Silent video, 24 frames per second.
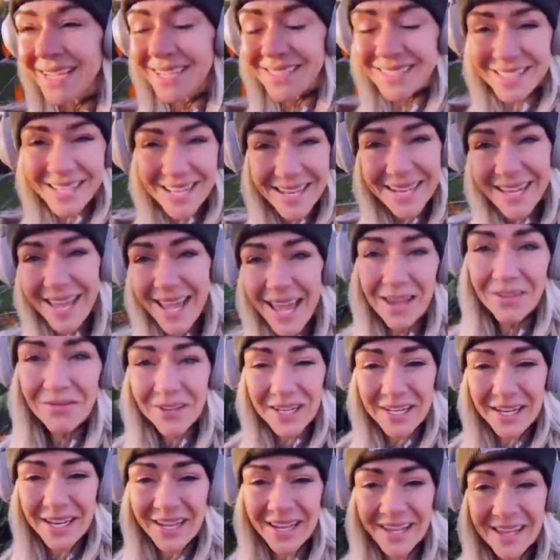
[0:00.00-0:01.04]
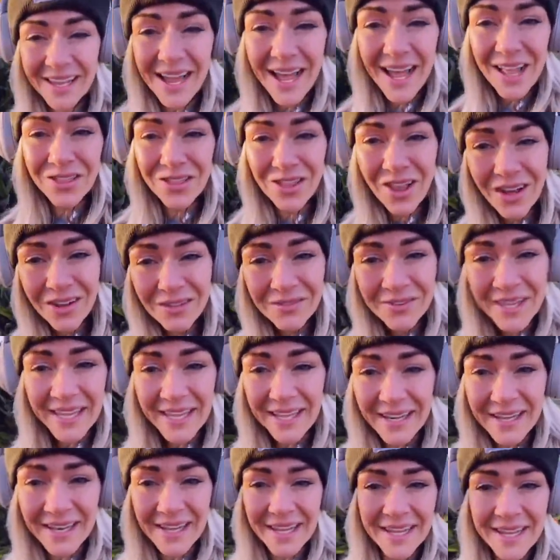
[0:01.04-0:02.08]
It's like heaven. I love
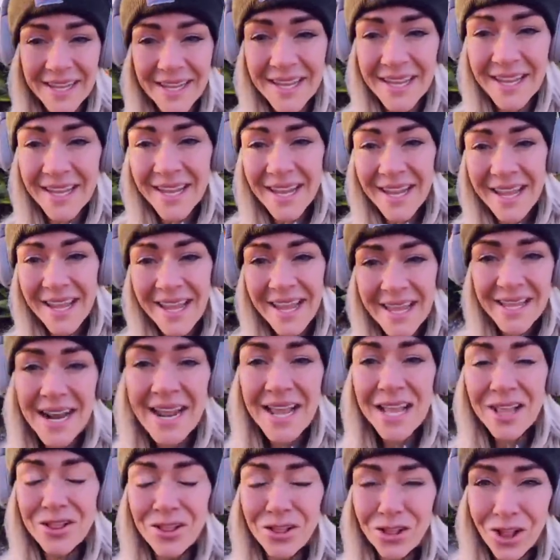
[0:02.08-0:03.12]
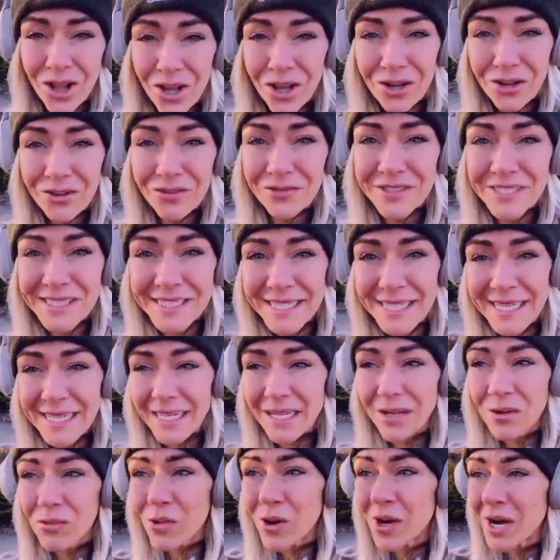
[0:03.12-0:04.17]
it. And I love
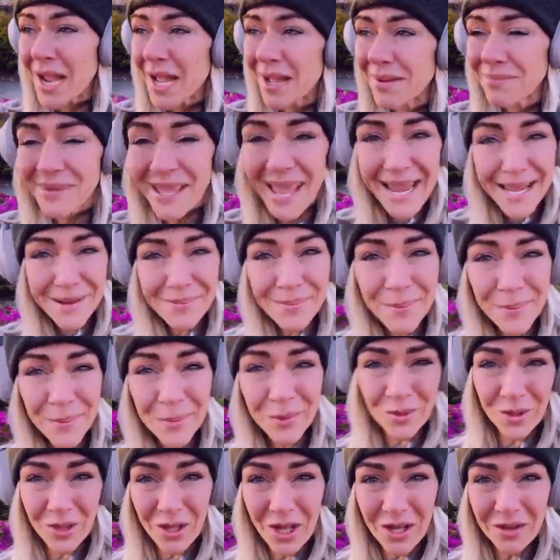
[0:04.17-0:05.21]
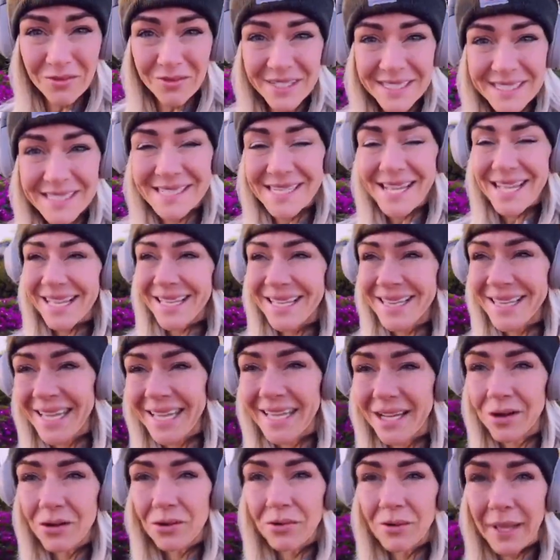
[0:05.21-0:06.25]
seeing what I'm capable of. It's not
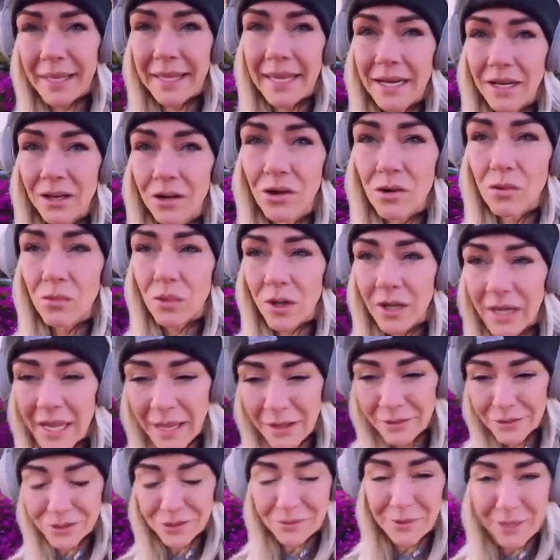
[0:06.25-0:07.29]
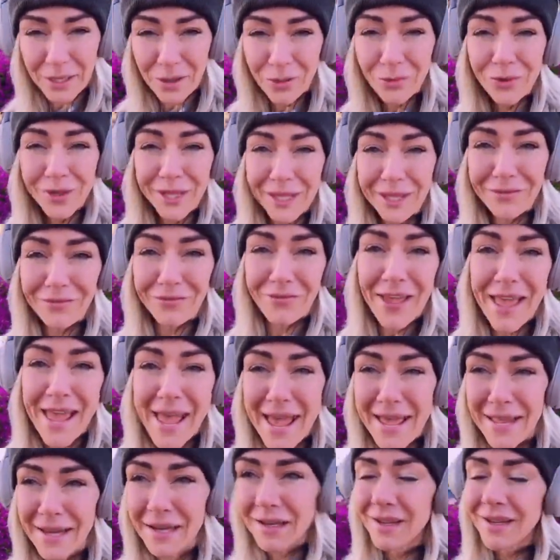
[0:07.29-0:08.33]
like, oh, I got to go work out so I don't get
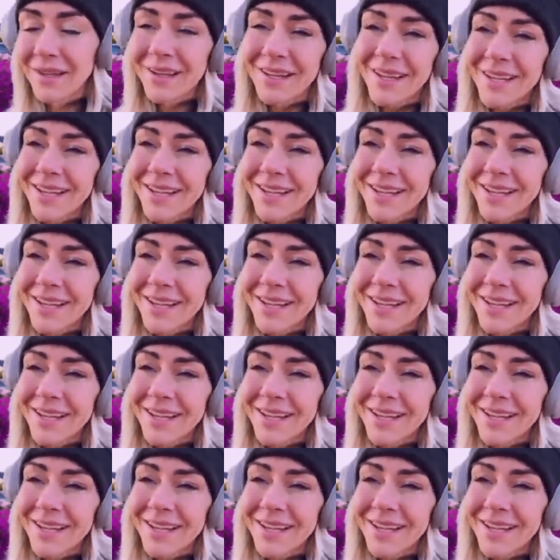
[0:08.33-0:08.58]
fat.